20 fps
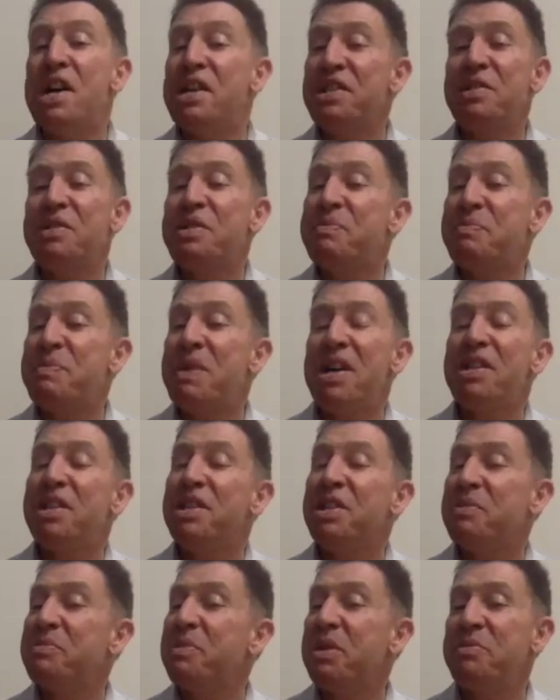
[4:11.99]
so it's
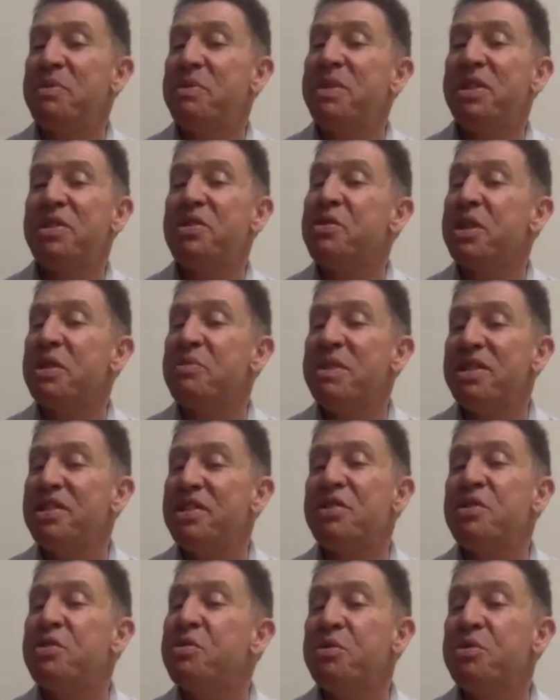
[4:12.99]
partly I'm going to be talking about
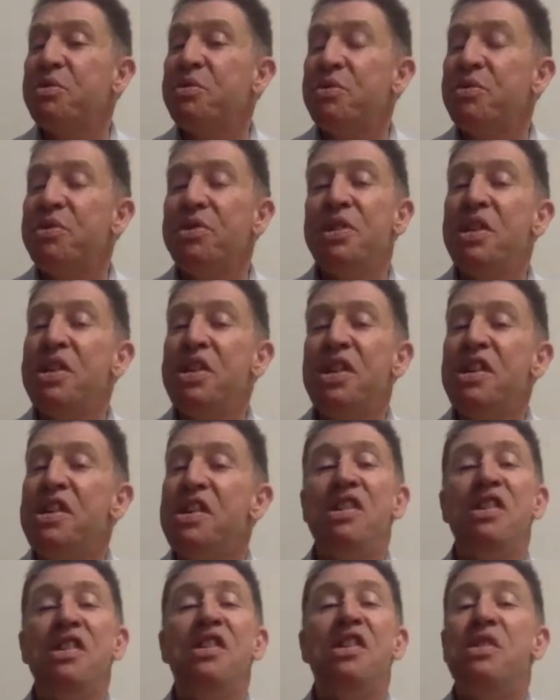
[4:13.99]
the tools
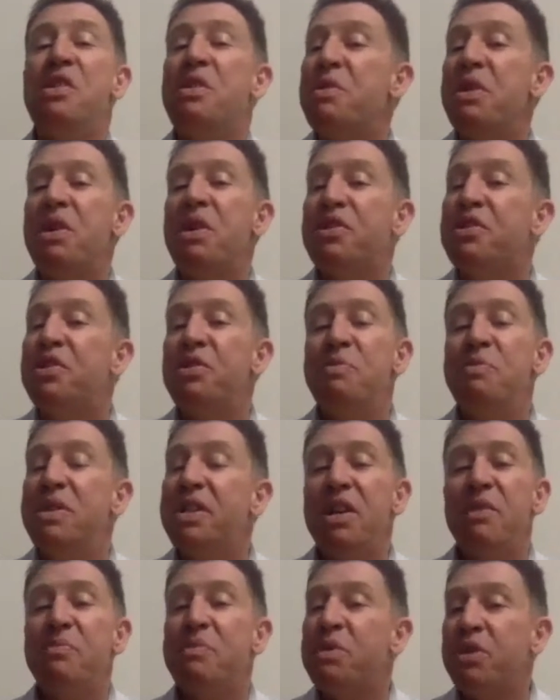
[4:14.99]
to
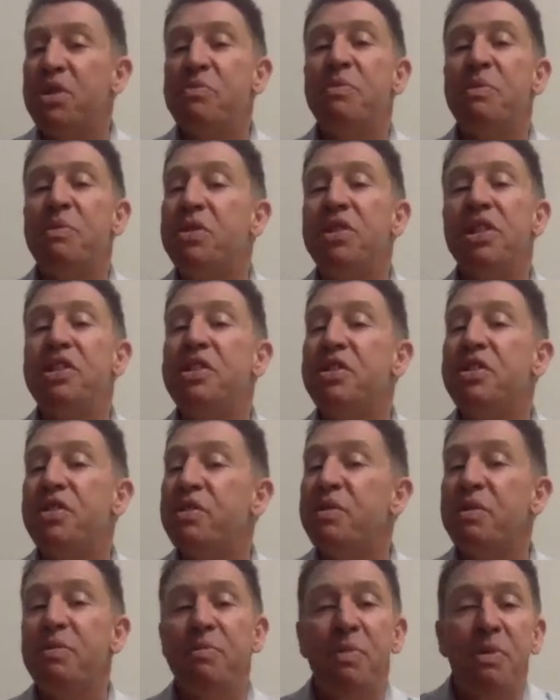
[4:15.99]
become more data
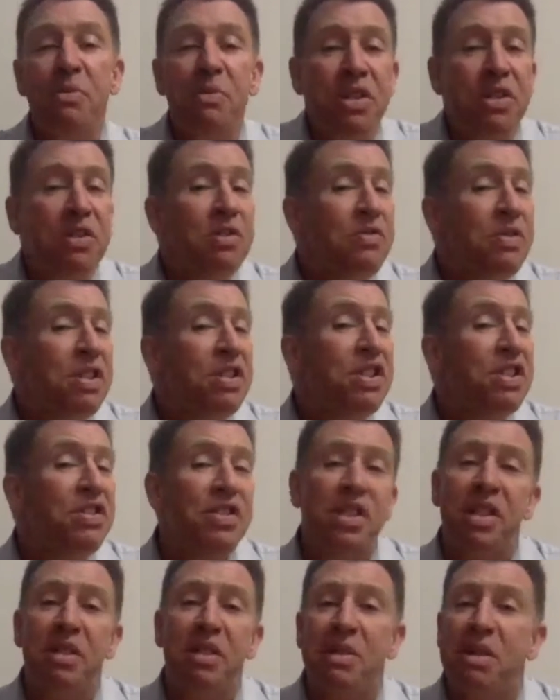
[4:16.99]
driven. But what's so really
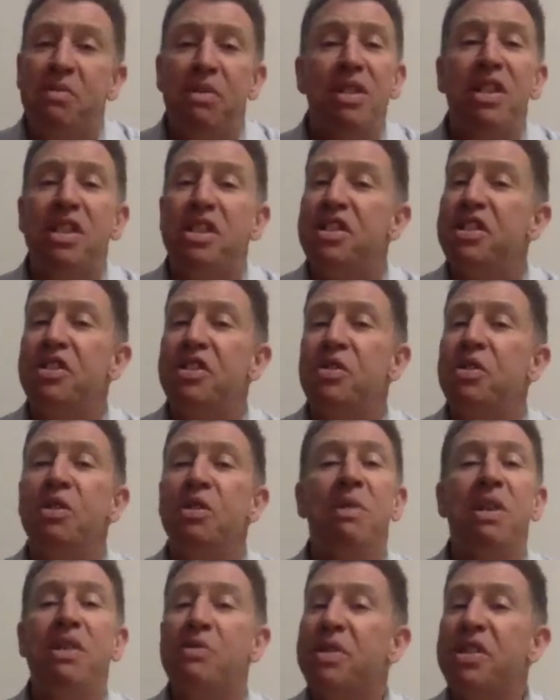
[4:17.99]
interesting about what I actually talked
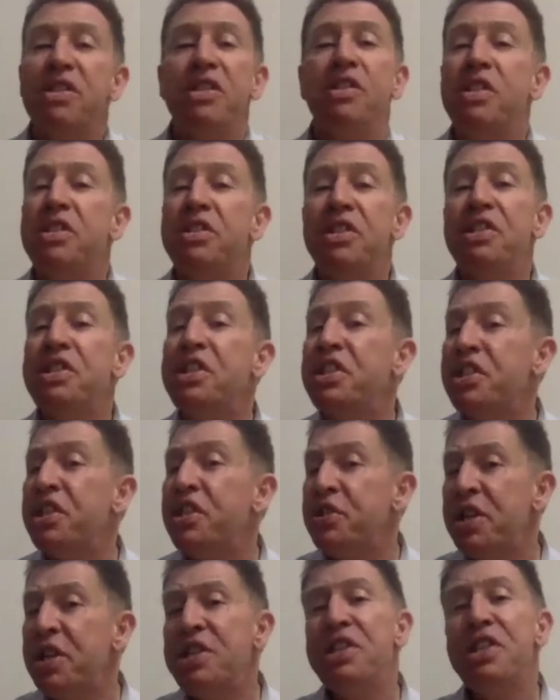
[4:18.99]
about then is
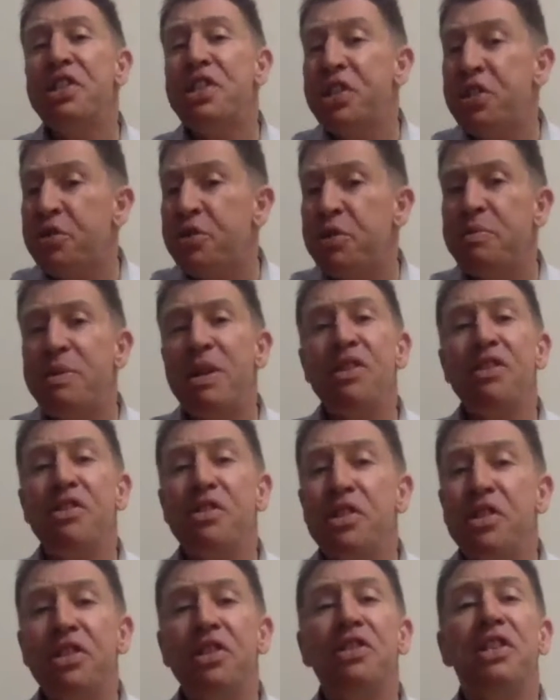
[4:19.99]
it's actually all
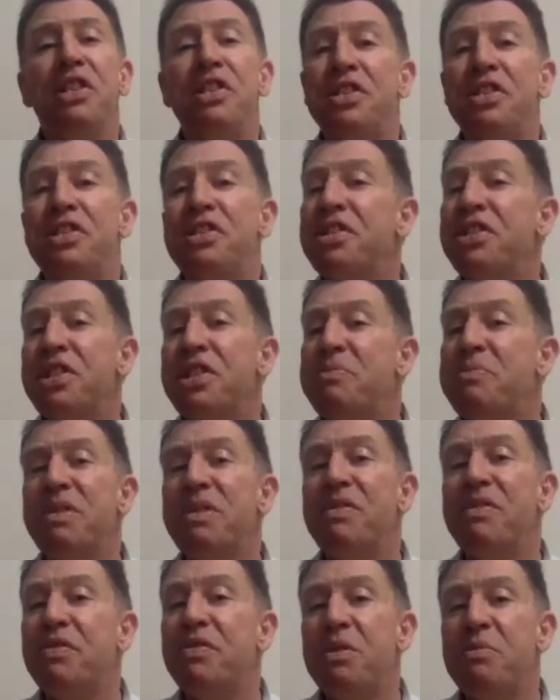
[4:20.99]
about learning data that's
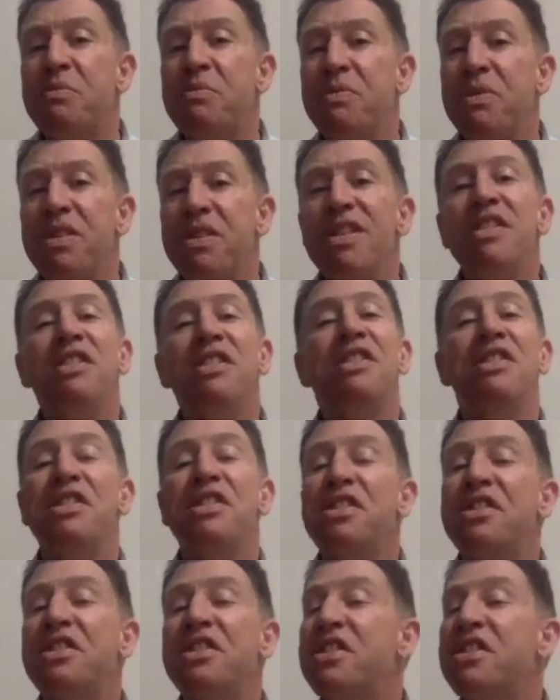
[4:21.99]
coming from a